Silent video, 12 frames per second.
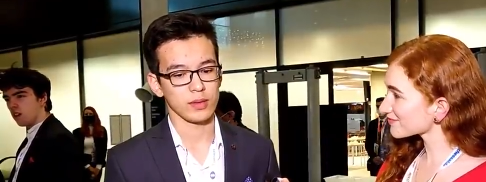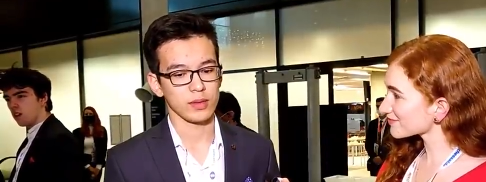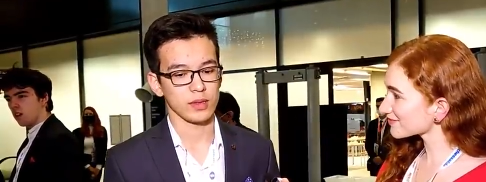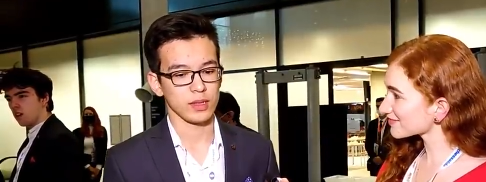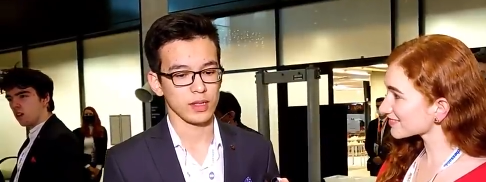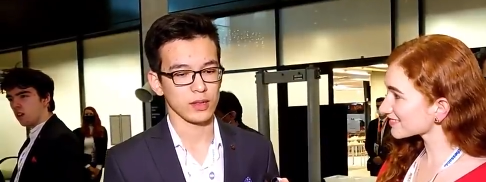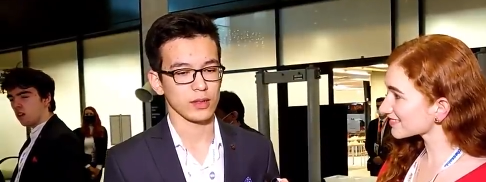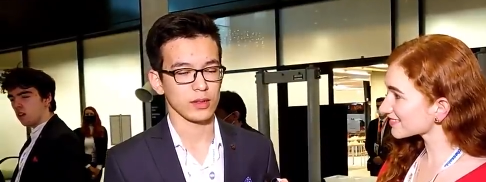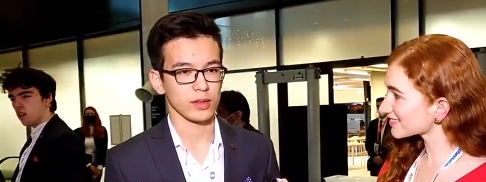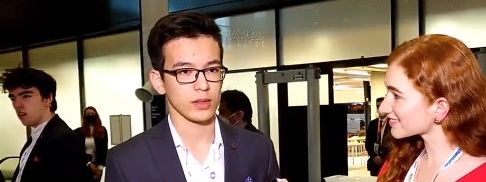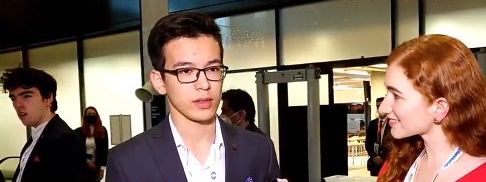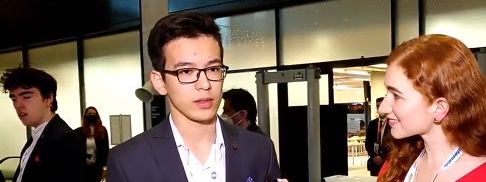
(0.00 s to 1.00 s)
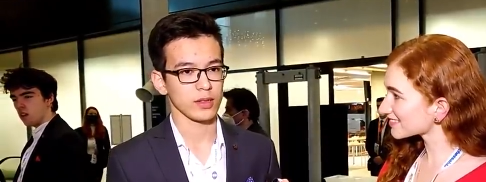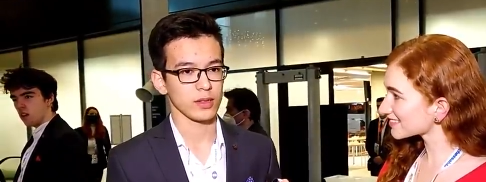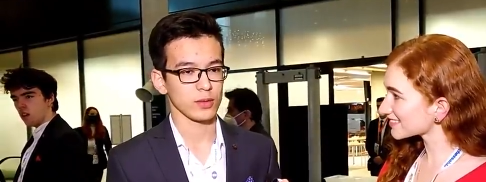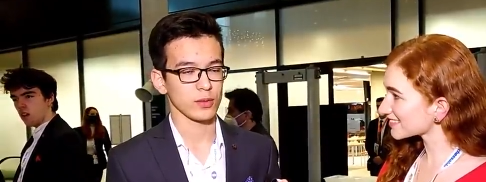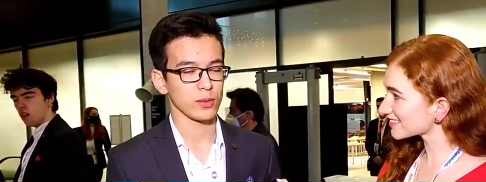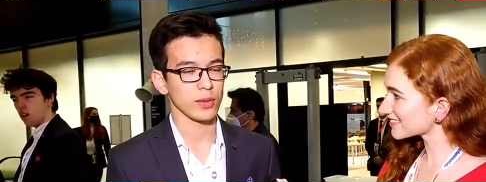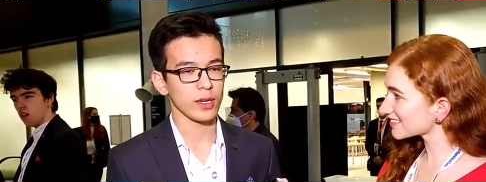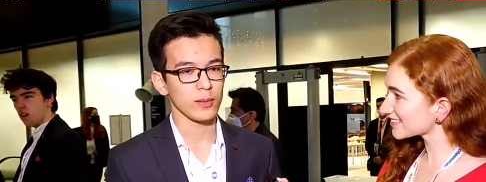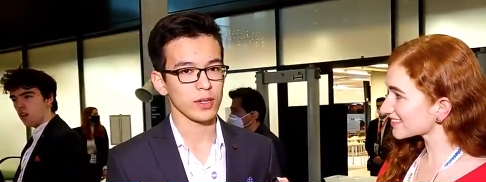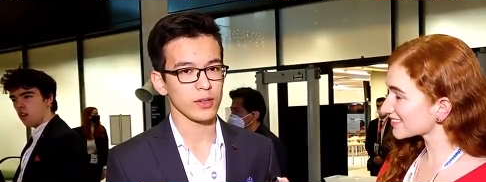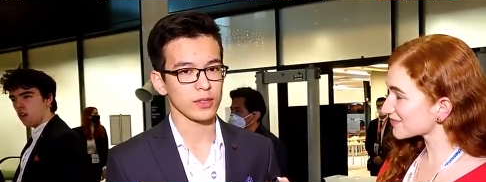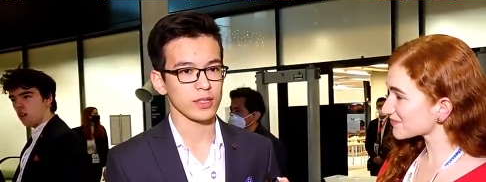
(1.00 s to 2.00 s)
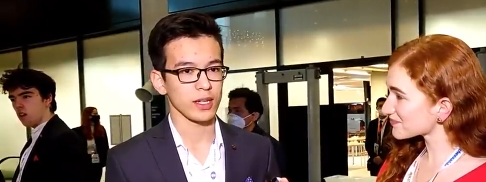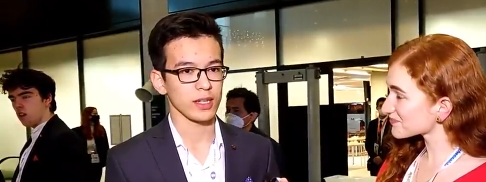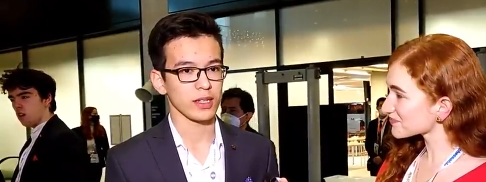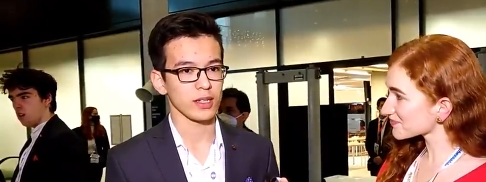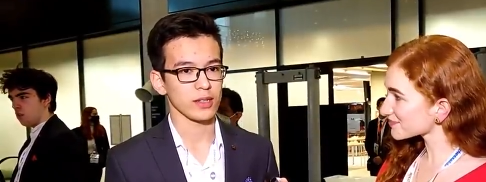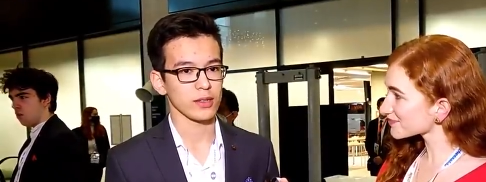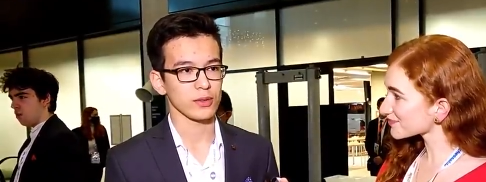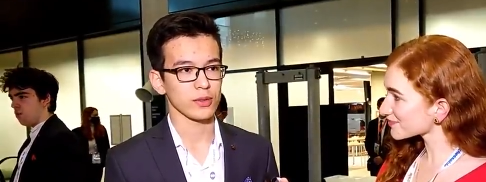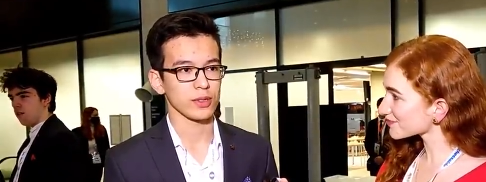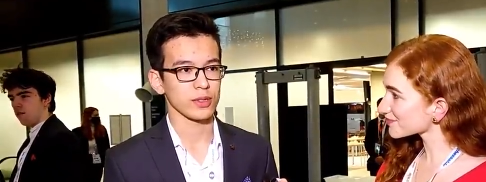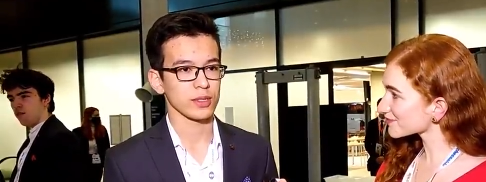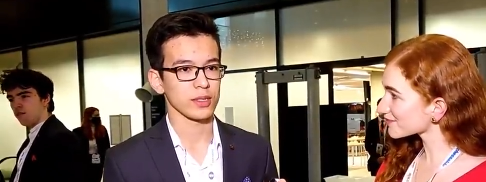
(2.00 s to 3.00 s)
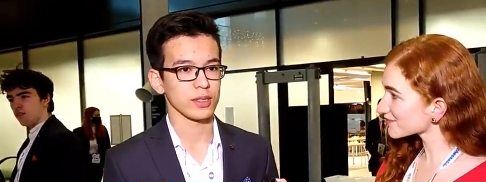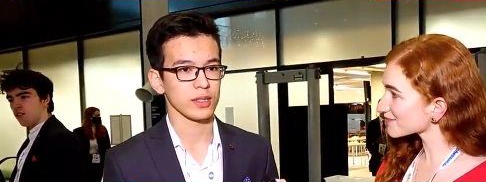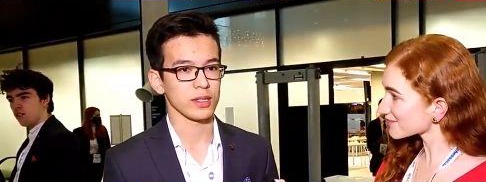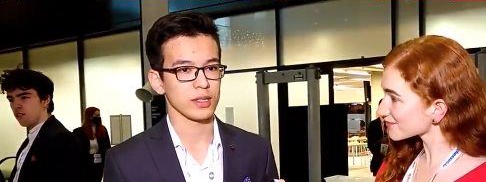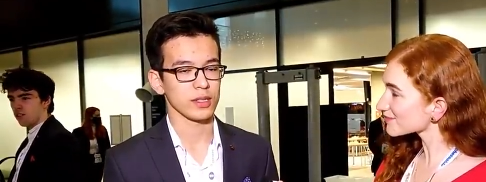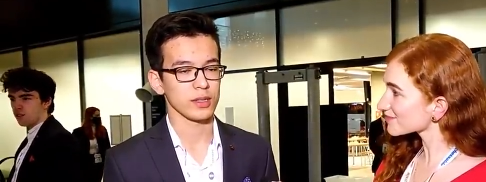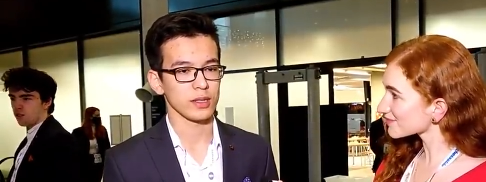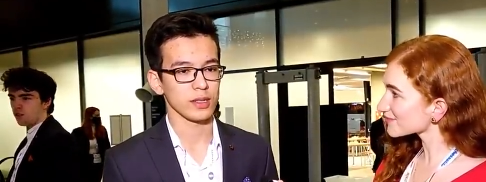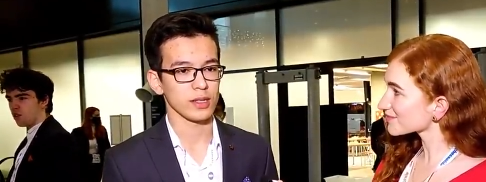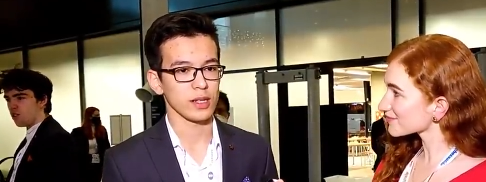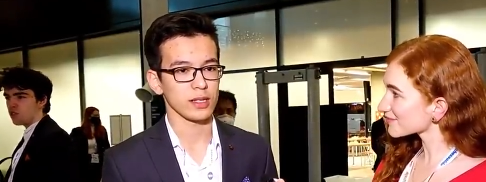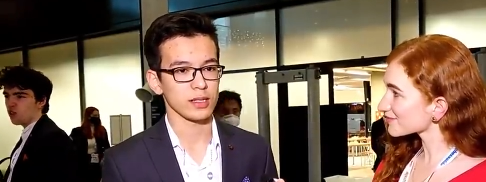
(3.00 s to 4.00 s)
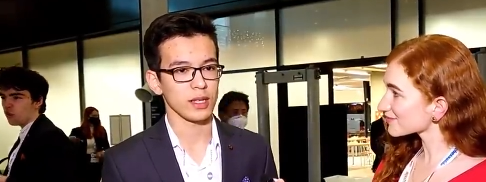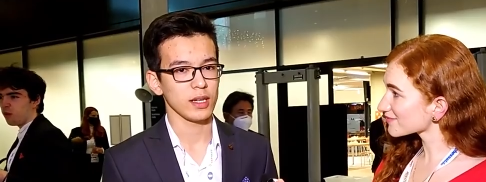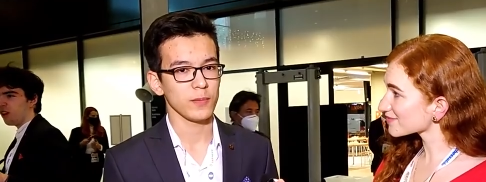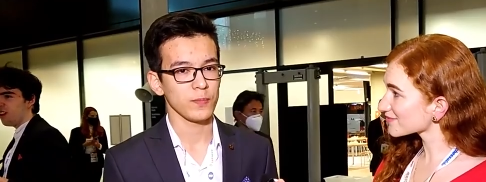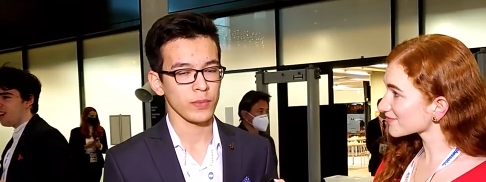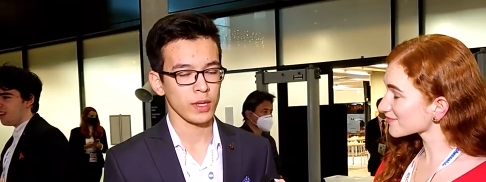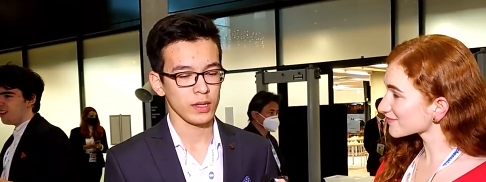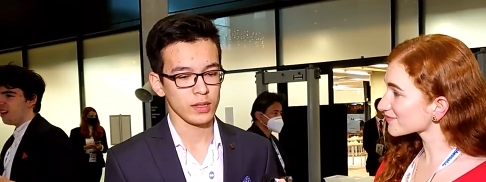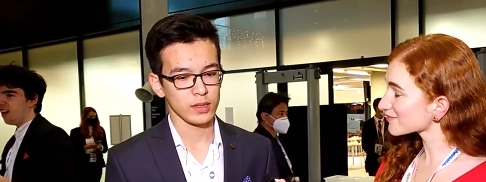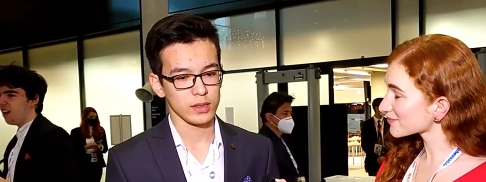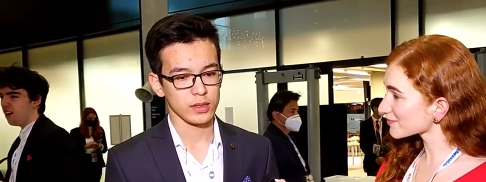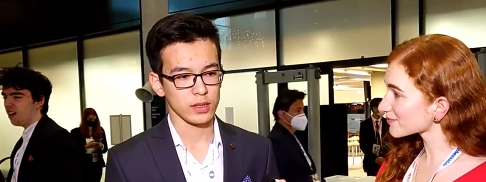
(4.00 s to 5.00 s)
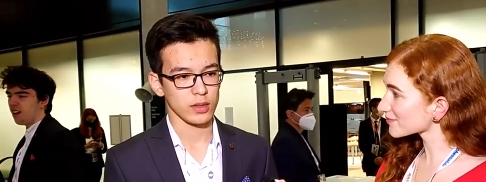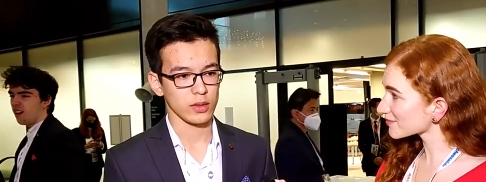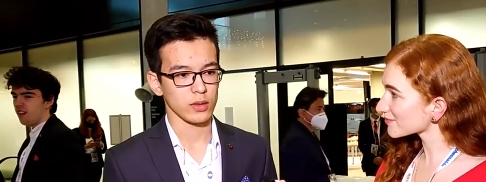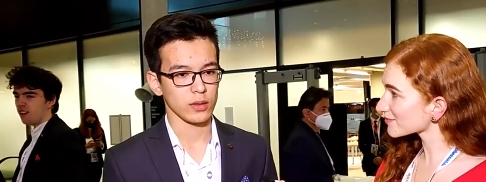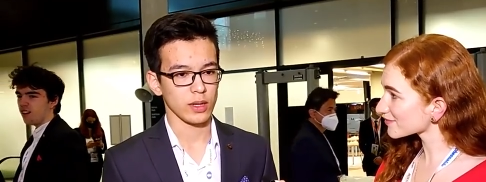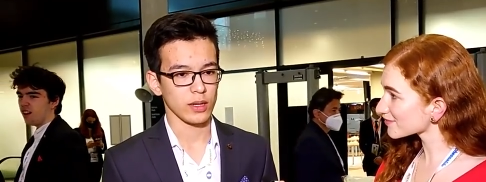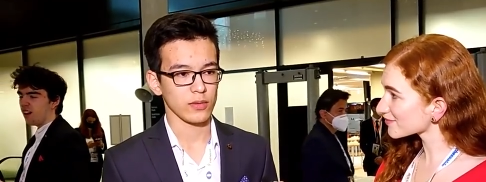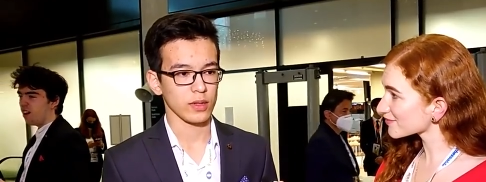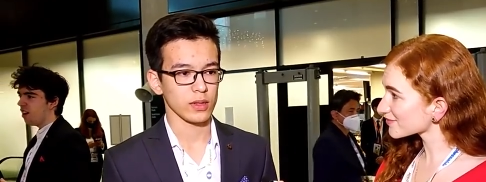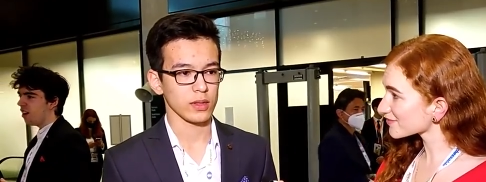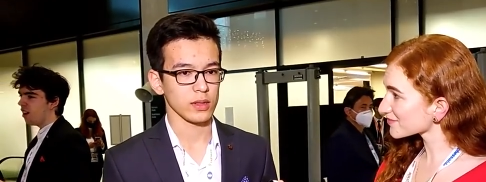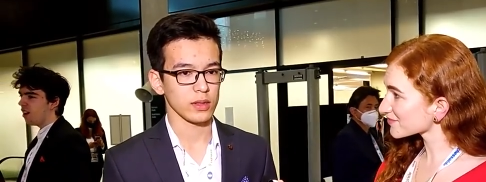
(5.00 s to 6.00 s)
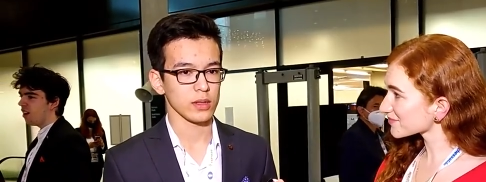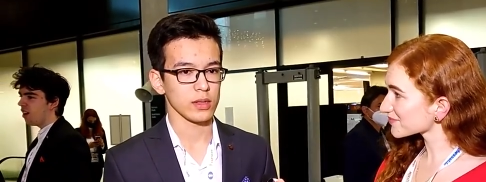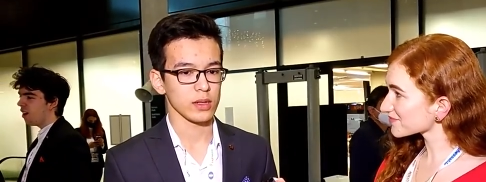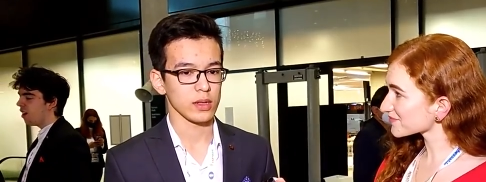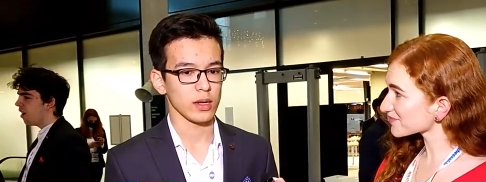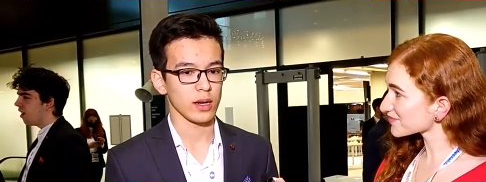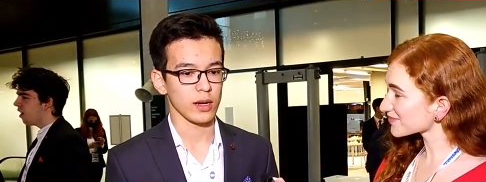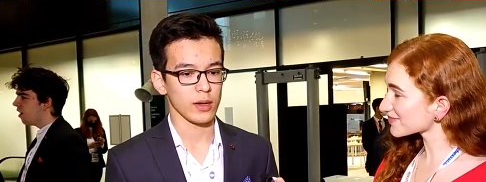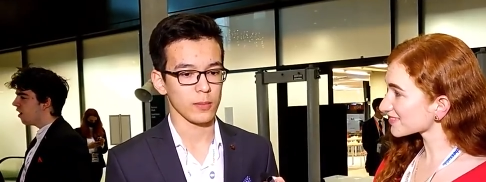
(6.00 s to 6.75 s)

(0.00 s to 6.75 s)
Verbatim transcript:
Speaker 1: in good way, because I didn't lose in the last day. So I feel I